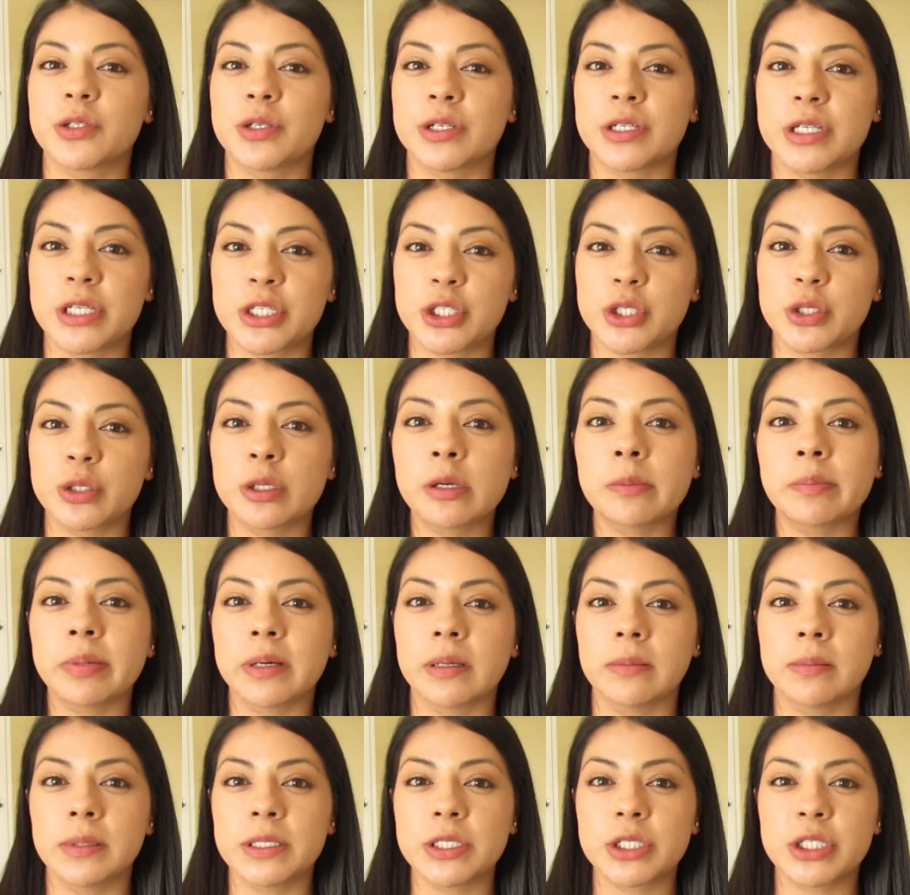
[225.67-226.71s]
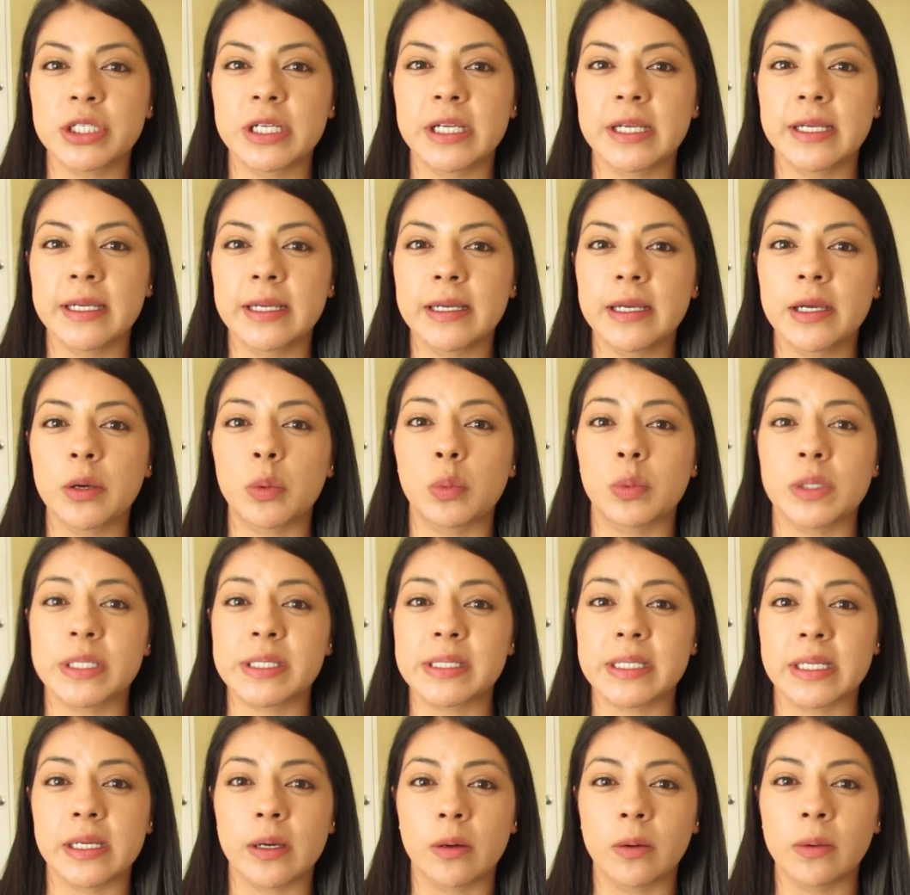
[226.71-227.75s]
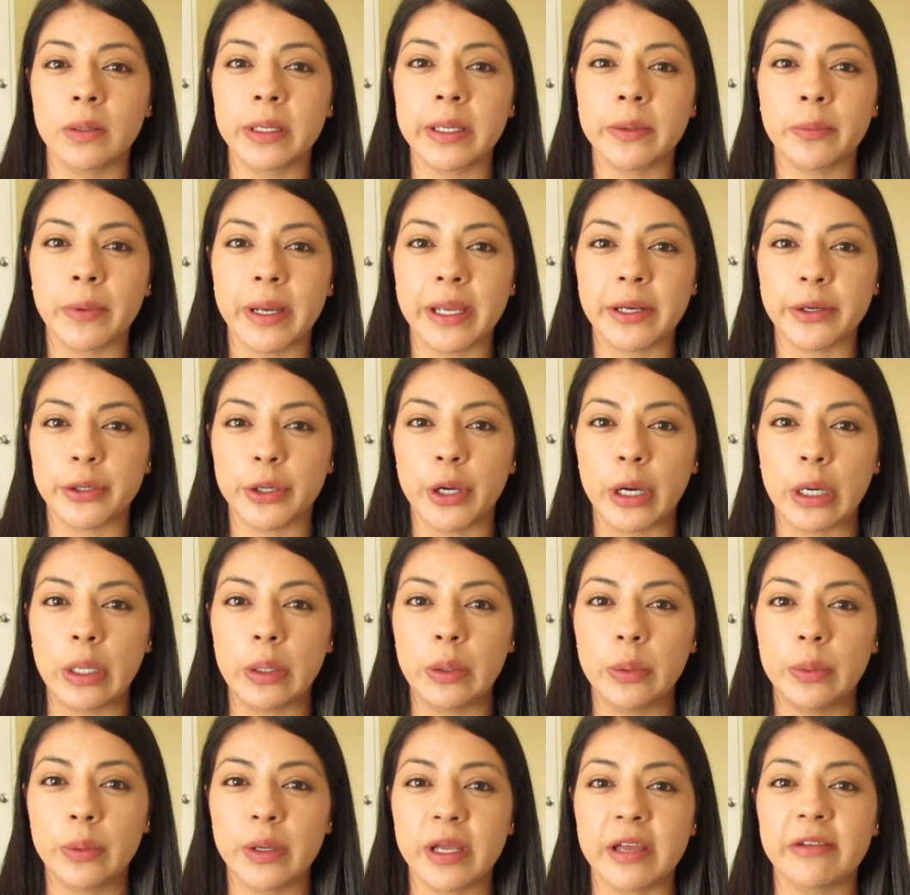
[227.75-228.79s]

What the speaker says: traditional publishing was the only way to go